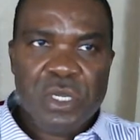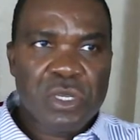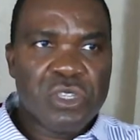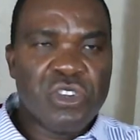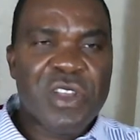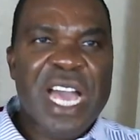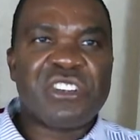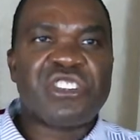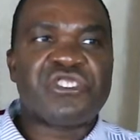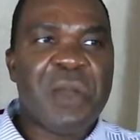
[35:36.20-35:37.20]

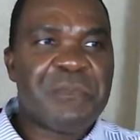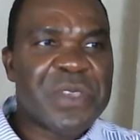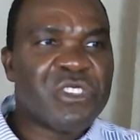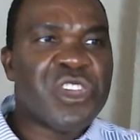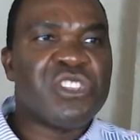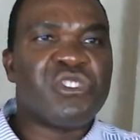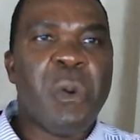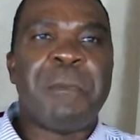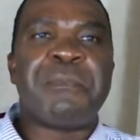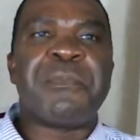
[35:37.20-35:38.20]
Donald Trump is going to
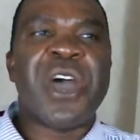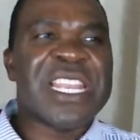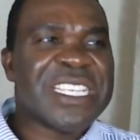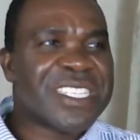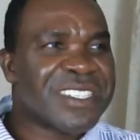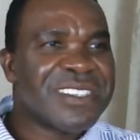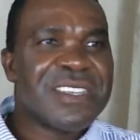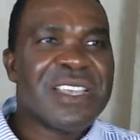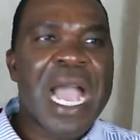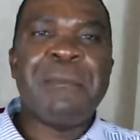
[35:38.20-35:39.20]
punish
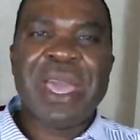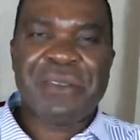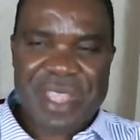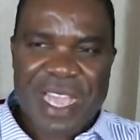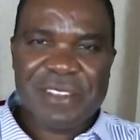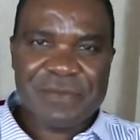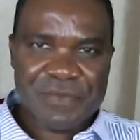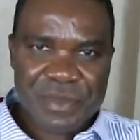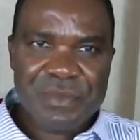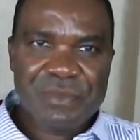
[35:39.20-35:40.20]
America.
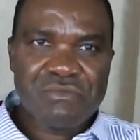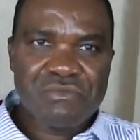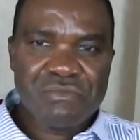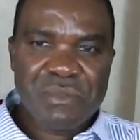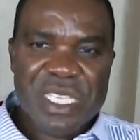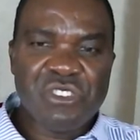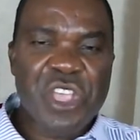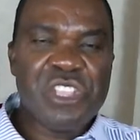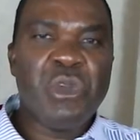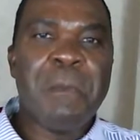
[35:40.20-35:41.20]
He's
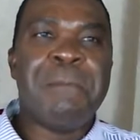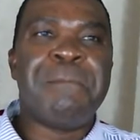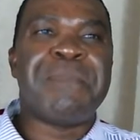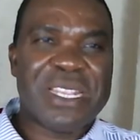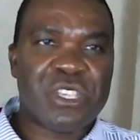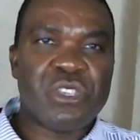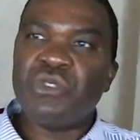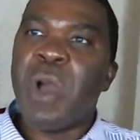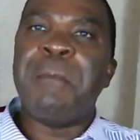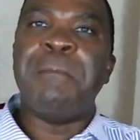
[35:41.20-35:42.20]
going to beat
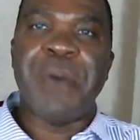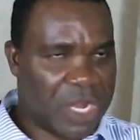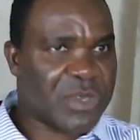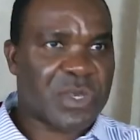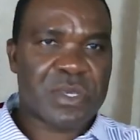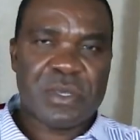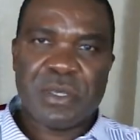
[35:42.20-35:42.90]
your butts